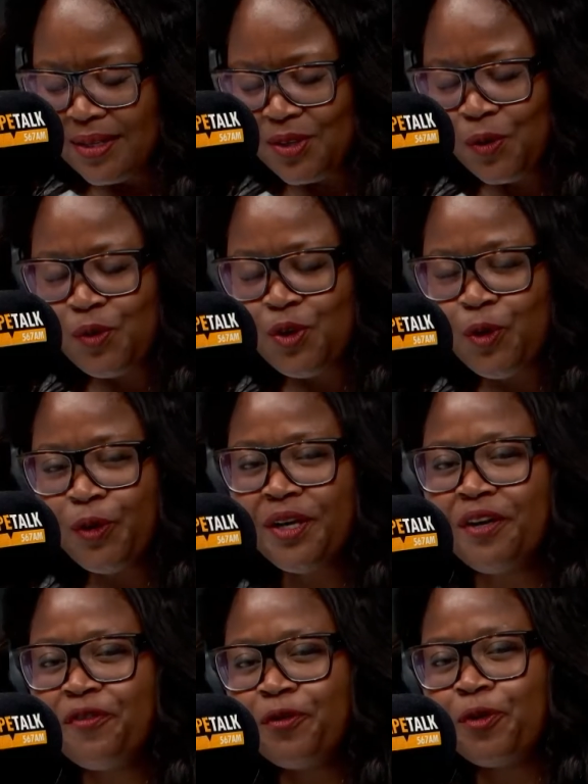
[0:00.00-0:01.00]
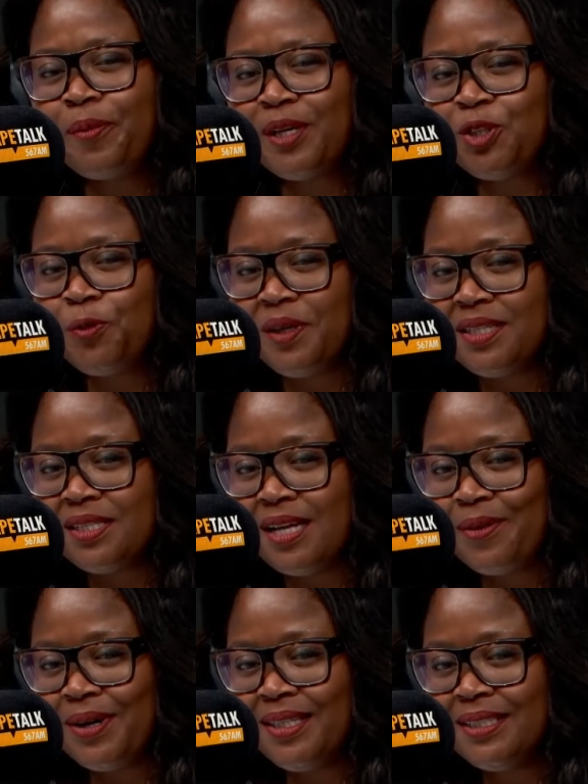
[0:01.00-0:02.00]
so you're here for about 2 weeks, is
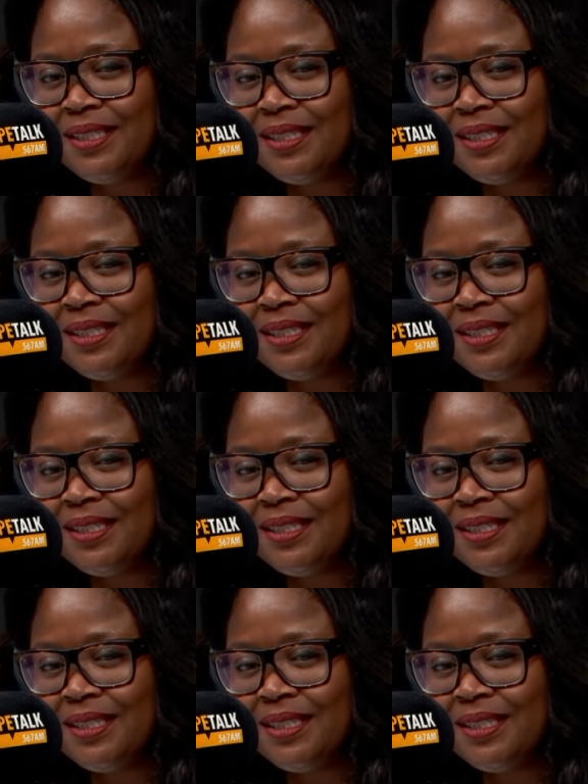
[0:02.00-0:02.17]
that right?